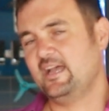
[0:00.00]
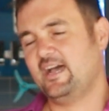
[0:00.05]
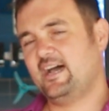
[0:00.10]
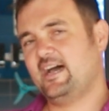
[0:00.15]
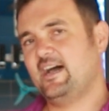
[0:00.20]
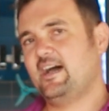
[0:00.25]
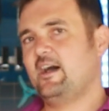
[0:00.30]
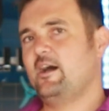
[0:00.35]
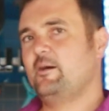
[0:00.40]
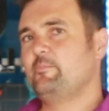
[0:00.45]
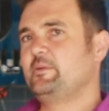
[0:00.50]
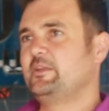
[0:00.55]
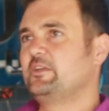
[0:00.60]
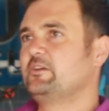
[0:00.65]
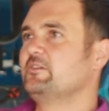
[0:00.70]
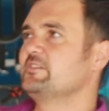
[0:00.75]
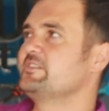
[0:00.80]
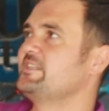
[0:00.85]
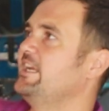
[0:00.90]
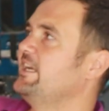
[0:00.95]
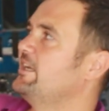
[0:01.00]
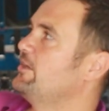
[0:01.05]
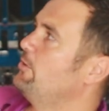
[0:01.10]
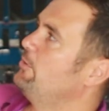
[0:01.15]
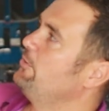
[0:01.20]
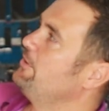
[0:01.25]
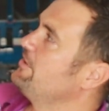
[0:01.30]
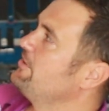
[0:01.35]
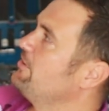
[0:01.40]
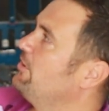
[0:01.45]
uh, because it
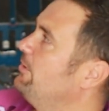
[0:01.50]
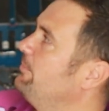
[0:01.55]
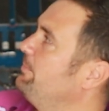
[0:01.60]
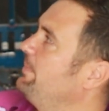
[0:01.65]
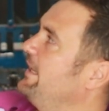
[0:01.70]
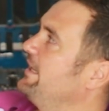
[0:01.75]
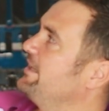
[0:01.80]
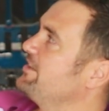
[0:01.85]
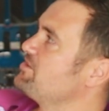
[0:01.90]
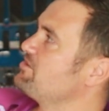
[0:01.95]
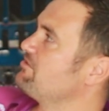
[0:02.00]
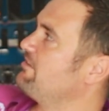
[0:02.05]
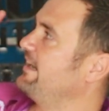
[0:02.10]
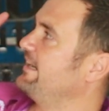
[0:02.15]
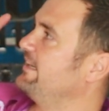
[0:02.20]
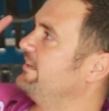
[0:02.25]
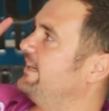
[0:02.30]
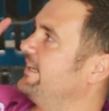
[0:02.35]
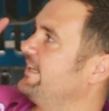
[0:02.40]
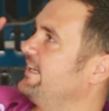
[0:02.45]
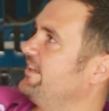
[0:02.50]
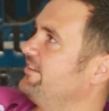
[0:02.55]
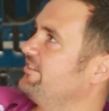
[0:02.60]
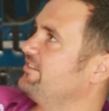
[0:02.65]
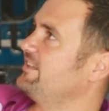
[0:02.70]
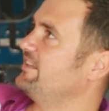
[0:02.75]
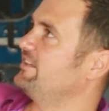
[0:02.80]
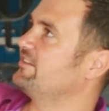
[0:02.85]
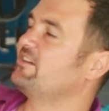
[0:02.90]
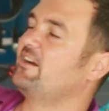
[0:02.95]
could not penetrate, I
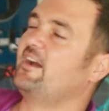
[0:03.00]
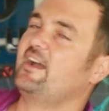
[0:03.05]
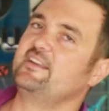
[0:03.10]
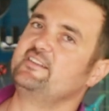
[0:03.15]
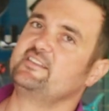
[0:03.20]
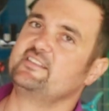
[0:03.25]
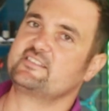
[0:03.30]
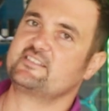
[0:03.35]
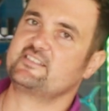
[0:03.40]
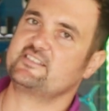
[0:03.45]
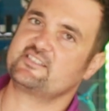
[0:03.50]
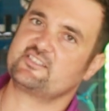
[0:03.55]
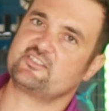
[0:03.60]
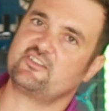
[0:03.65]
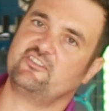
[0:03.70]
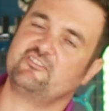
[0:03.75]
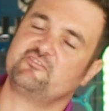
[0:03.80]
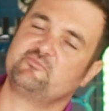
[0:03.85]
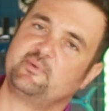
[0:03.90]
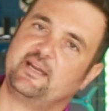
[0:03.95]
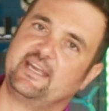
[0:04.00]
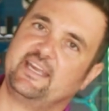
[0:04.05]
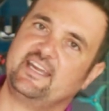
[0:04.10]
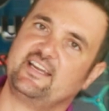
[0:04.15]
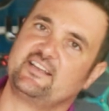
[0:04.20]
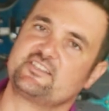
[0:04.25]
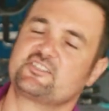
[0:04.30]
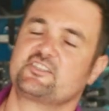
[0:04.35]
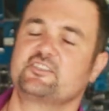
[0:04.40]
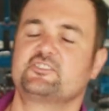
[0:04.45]
guess, the entire distance of my house.